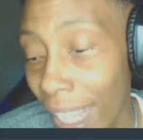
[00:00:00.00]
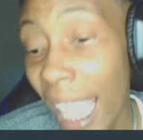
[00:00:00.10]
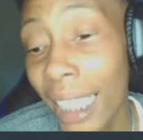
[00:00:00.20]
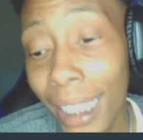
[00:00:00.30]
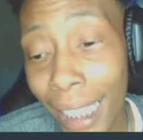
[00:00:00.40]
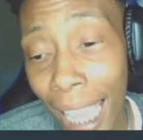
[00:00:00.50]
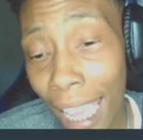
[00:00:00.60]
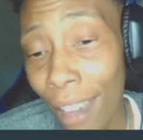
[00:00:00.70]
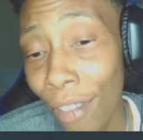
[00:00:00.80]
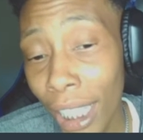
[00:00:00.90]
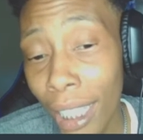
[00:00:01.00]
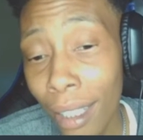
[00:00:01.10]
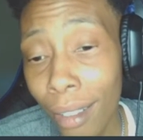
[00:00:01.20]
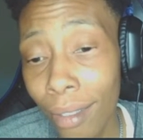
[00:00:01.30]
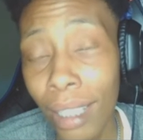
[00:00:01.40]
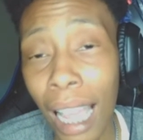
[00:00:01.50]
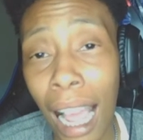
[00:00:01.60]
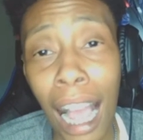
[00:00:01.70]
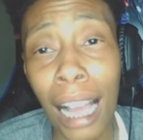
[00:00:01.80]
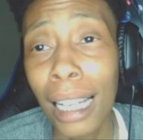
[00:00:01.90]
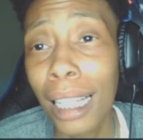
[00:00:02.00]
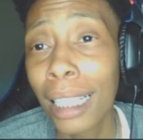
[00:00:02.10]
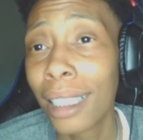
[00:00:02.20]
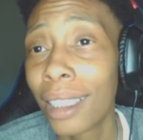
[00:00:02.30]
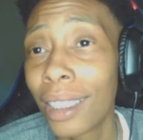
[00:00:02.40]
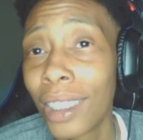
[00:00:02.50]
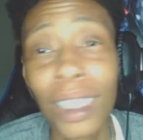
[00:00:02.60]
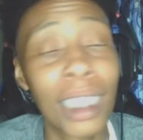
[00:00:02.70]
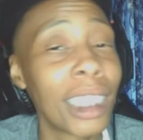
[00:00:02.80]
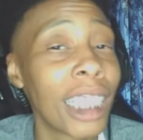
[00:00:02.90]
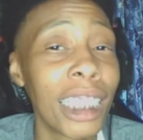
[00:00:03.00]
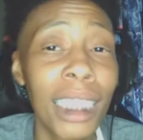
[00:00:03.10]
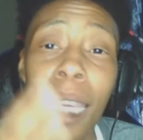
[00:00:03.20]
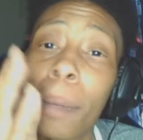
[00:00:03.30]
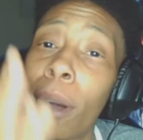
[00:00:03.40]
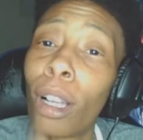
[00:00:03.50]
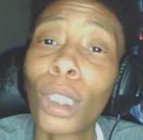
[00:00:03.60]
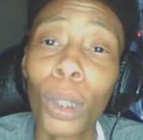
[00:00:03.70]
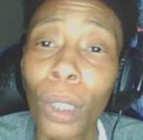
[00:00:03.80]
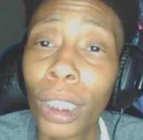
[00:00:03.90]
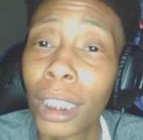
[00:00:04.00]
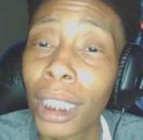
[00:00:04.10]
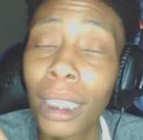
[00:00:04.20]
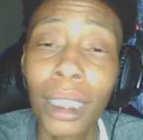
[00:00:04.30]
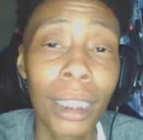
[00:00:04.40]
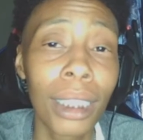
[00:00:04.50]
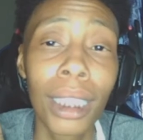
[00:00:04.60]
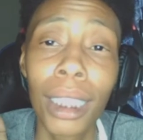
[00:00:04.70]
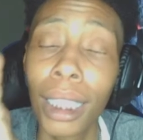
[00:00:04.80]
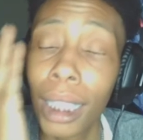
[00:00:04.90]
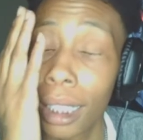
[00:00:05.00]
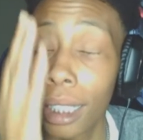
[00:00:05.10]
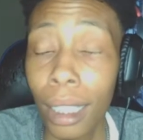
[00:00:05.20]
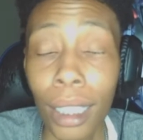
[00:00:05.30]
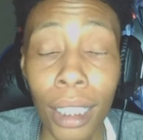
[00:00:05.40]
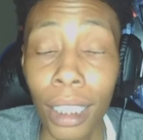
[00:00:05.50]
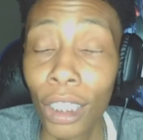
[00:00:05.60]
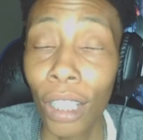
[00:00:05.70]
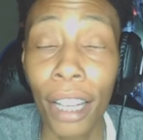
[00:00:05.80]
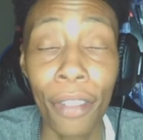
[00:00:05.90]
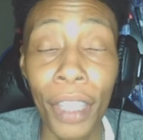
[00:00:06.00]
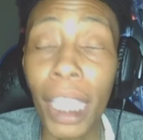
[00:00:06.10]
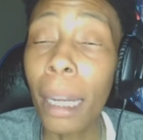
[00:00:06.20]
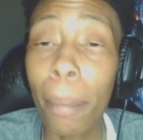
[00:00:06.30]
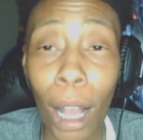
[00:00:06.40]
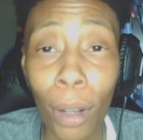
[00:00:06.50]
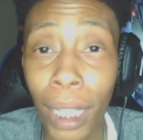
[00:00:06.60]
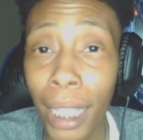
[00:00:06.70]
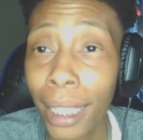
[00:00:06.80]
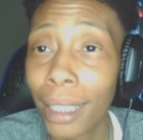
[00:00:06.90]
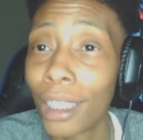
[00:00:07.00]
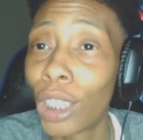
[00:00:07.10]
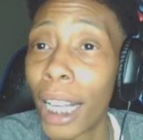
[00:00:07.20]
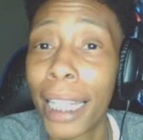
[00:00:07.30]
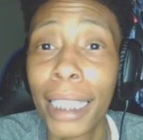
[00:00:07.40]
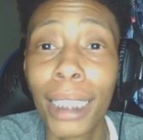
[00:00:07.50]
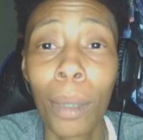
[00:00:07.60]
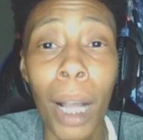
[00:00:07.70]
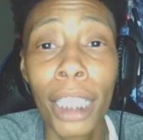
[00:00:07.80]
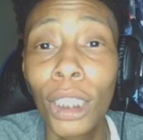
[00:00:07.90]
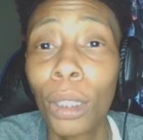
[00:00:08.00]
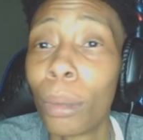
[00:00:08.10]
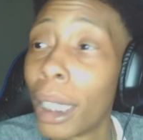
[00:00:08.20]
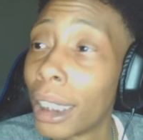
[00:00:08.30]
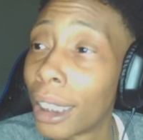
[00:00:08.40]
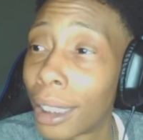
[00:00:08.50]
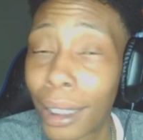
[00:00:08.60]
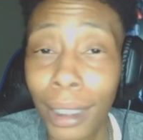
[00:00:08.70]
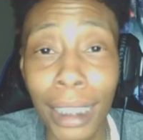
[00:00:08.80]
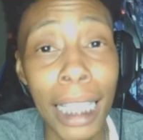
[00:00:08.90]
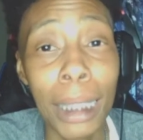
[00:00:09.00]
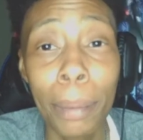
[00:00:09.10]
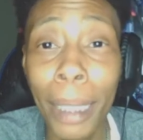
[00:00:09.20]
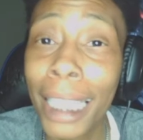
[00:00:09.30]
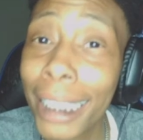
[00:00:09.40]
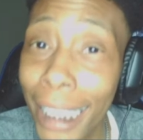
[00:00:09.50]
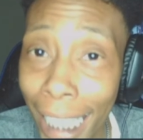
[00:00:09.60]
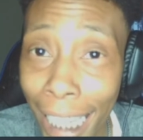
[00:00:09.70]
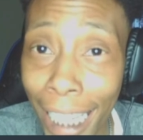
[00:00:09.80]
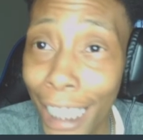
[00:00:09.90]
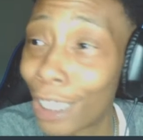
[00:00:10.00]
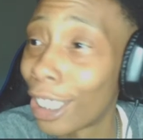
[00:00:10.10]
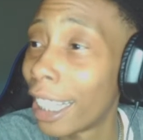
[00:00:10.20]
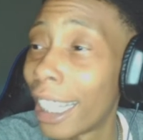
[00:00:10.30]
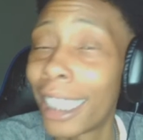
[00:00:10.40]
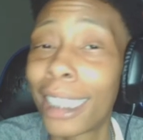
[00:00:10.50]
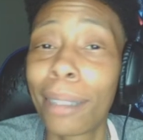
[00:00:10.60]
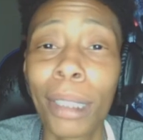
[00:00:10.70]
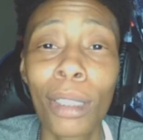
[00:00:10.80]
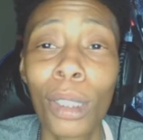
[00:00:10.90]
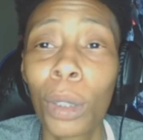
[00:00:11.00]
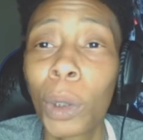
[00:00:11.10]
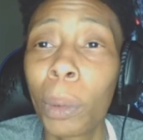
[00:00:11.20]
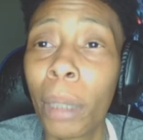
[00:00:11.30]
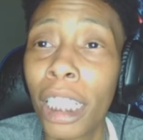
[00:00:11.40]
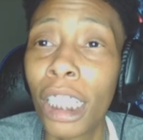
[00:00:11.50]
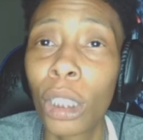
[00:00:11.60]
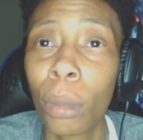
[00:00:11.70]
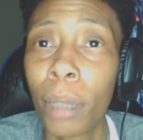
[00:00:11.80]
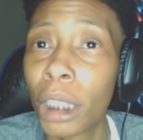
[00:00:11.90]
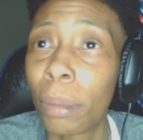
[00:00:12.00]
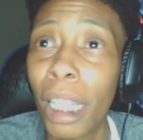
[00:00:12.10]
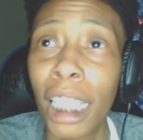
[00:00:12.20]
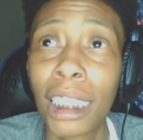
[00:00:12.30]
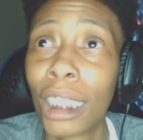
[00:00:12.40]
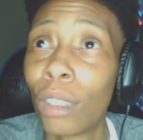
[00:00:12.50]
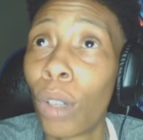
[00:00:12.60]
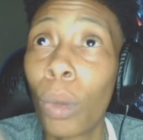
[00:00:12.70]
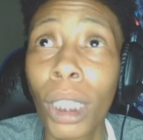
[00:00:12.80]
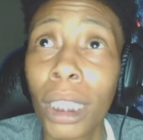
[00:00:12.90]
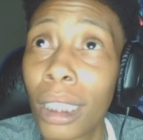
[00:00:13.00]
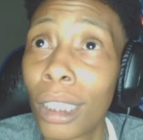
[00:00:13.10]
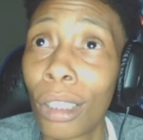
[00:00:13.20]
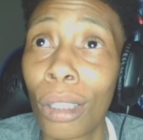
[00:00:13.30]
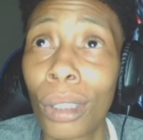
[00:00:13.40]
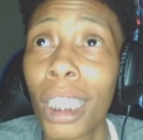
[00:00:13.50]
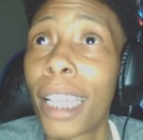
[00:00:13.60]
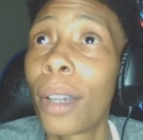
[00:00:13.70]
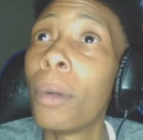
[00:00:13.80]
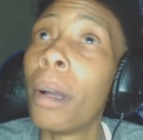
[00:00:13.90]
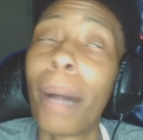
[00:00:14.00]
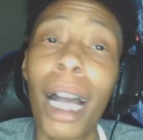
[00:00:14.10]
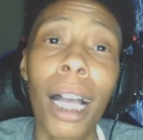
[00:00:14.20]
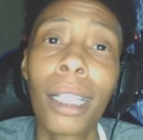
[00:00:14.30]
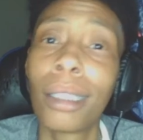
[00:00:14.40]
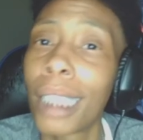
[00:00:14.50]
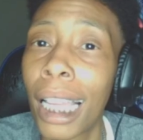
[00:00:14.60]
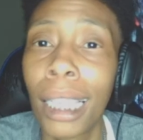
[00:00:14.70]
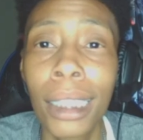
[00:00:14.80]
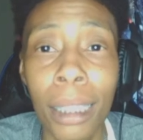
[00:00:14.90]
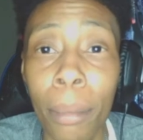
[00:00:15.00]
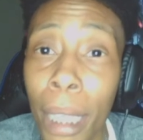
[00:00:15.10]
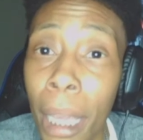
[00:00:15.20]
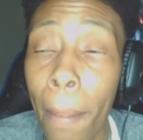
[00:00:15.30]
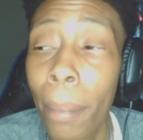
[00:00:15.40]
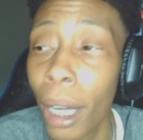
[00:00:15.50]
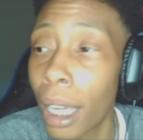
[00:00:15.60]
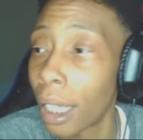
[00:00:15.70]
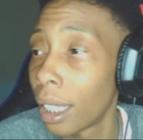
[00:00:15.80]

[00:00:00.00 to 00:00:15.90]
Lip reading: an athlete, I just can say Paul George, just try to forget about it. Try not to watch too much ESPN today. Try not to be on social media too much, man. Just focus, you know what I'm saying? Who am I? You gotta listen to me. But